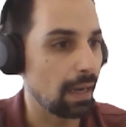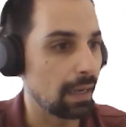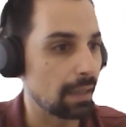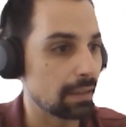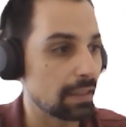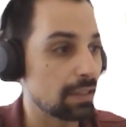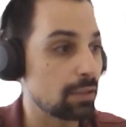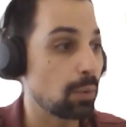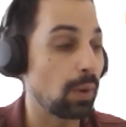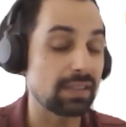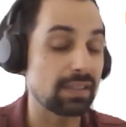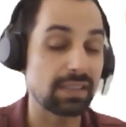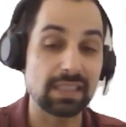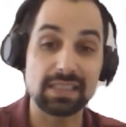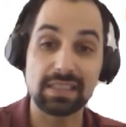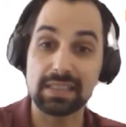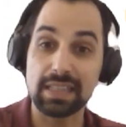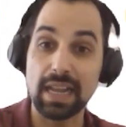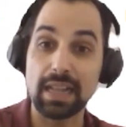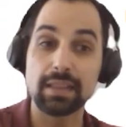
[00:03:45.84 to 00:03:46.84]
this was
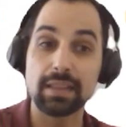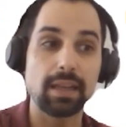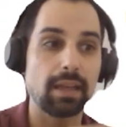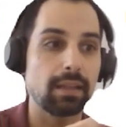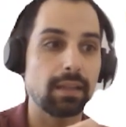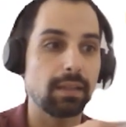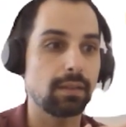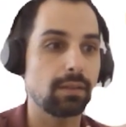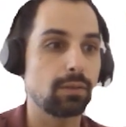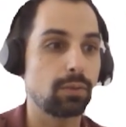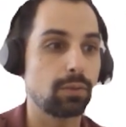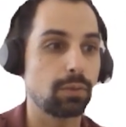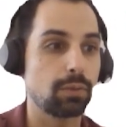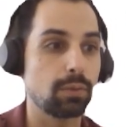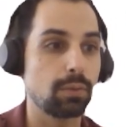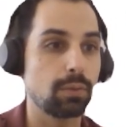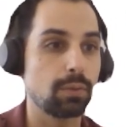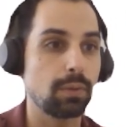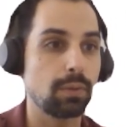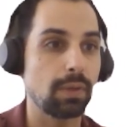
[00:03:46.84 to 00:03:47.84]
extended
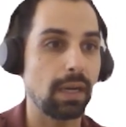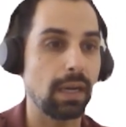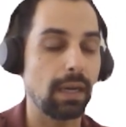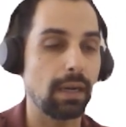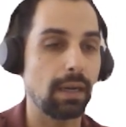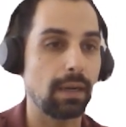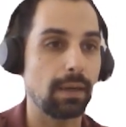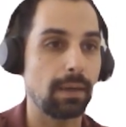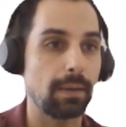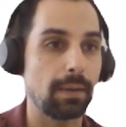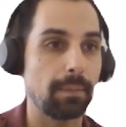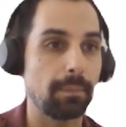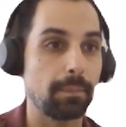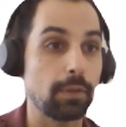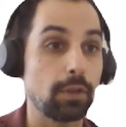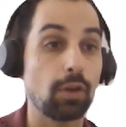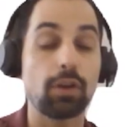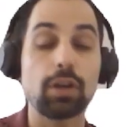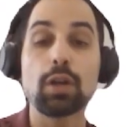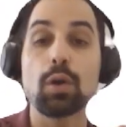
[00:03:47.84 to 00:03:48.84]
to
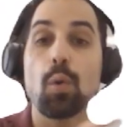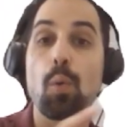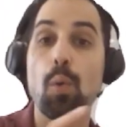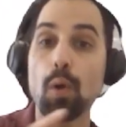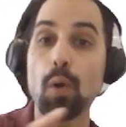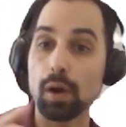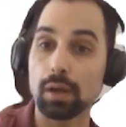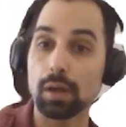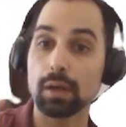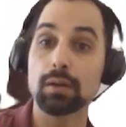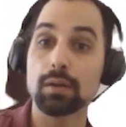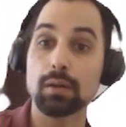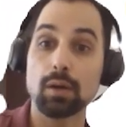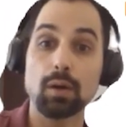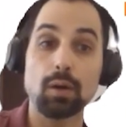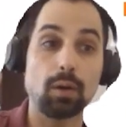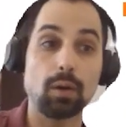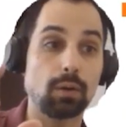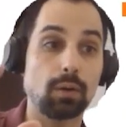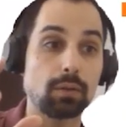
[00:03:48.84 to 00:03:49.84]
not only work
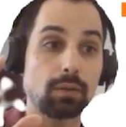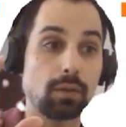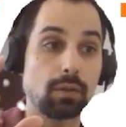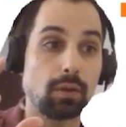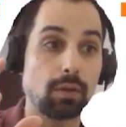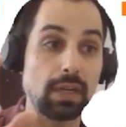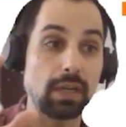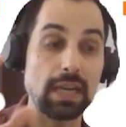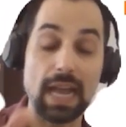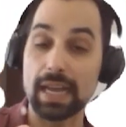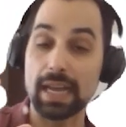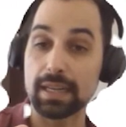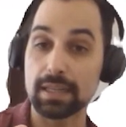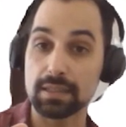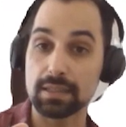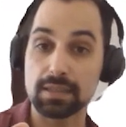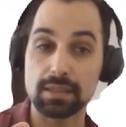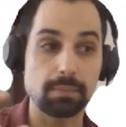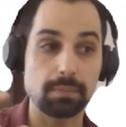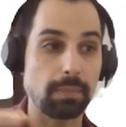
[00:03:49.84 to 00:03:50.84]
on
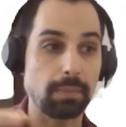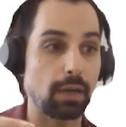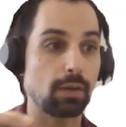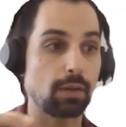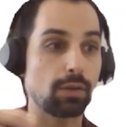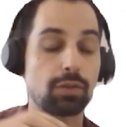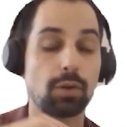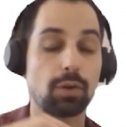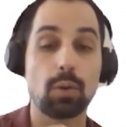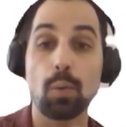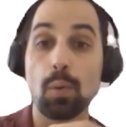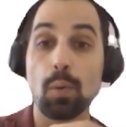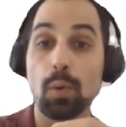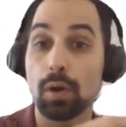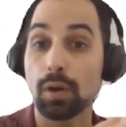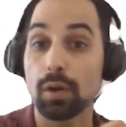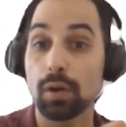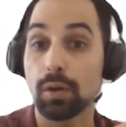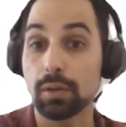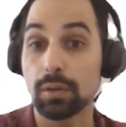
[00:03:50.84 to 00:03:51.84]
lines, but also
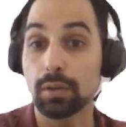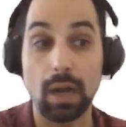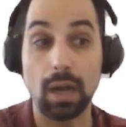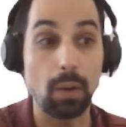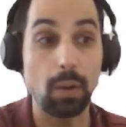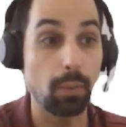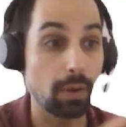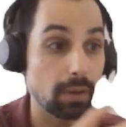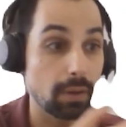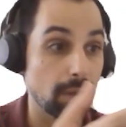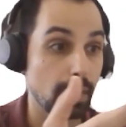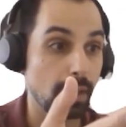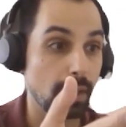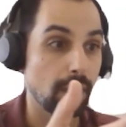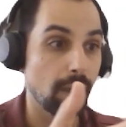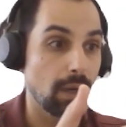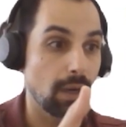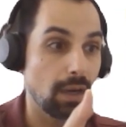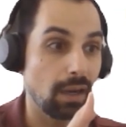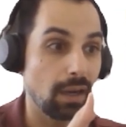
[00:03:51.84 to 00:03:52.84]
work on our
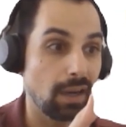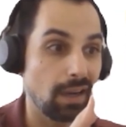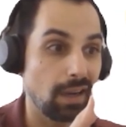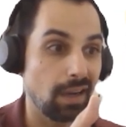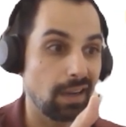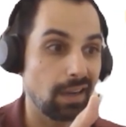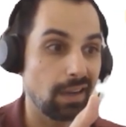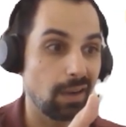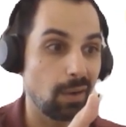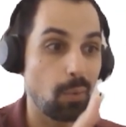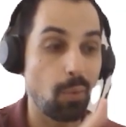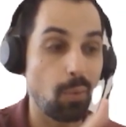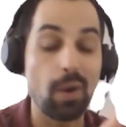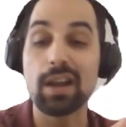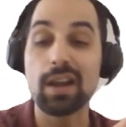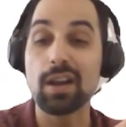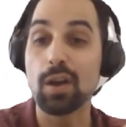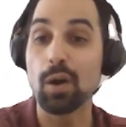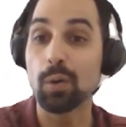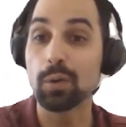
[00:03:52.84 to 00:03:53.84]

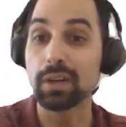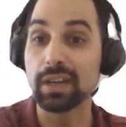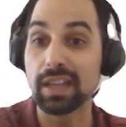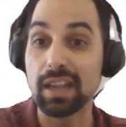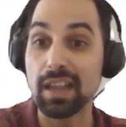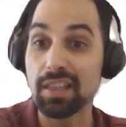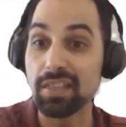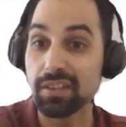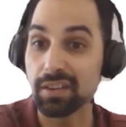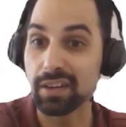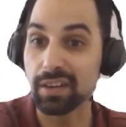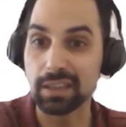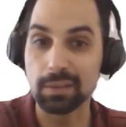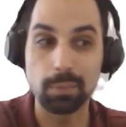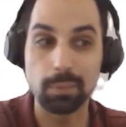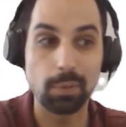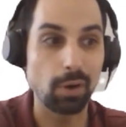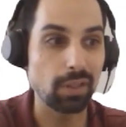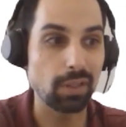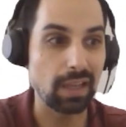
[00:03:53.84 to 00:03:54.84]
well-known
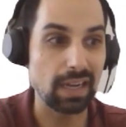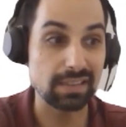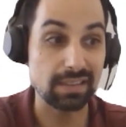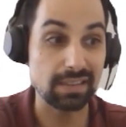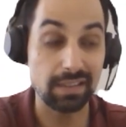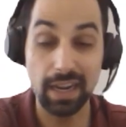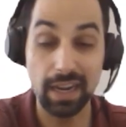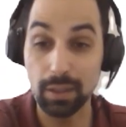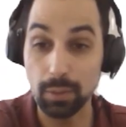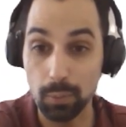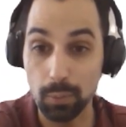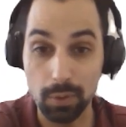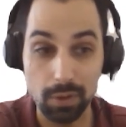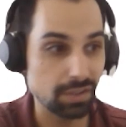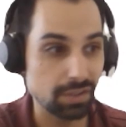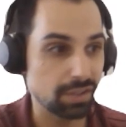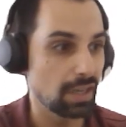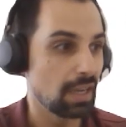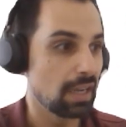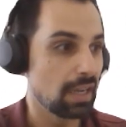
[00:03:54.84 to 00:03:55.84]
Ethernet broadcast
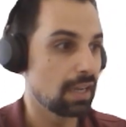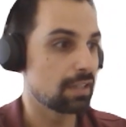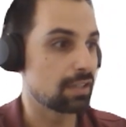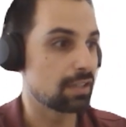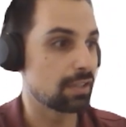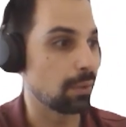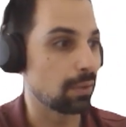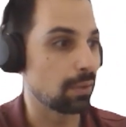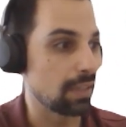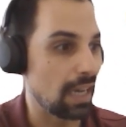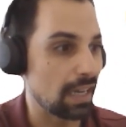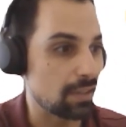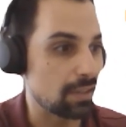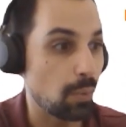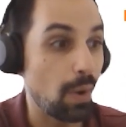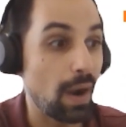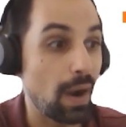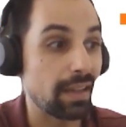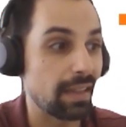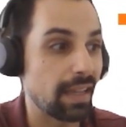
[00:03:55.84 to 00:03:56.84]
networks. So that's
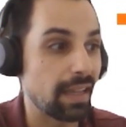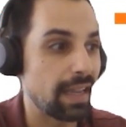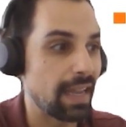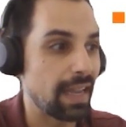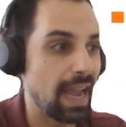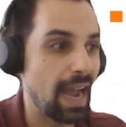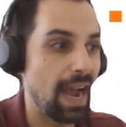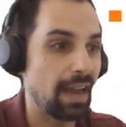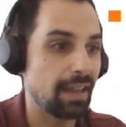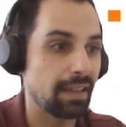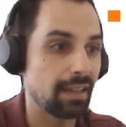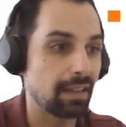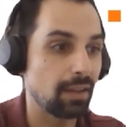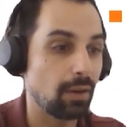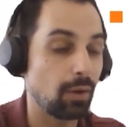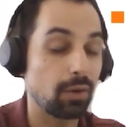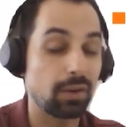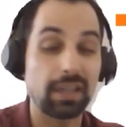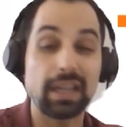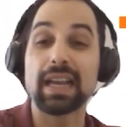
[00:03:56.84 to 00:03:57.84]
why they added
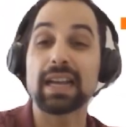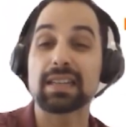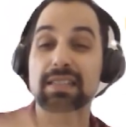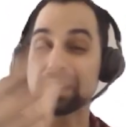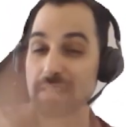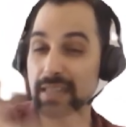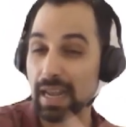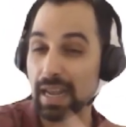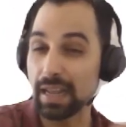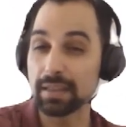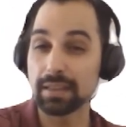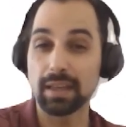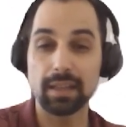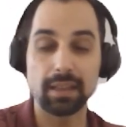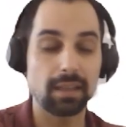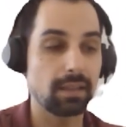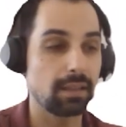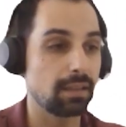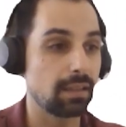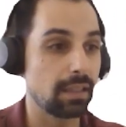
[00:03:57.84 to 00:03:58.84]
or they
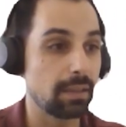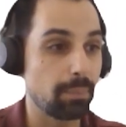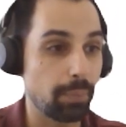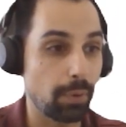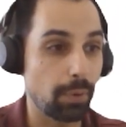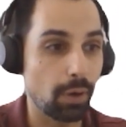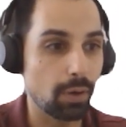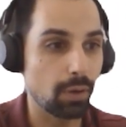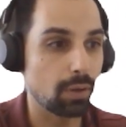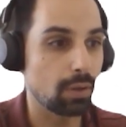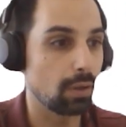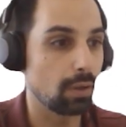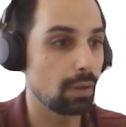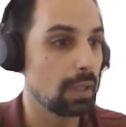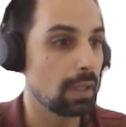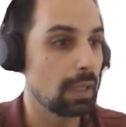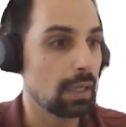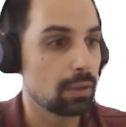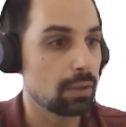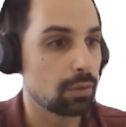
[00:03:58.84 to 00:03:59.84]
extended the
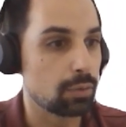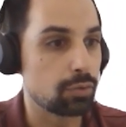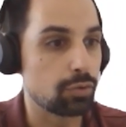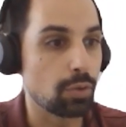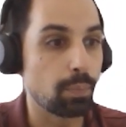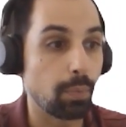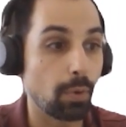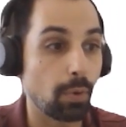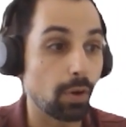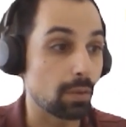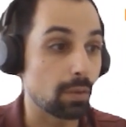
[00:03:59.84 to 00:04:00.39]
protocol to support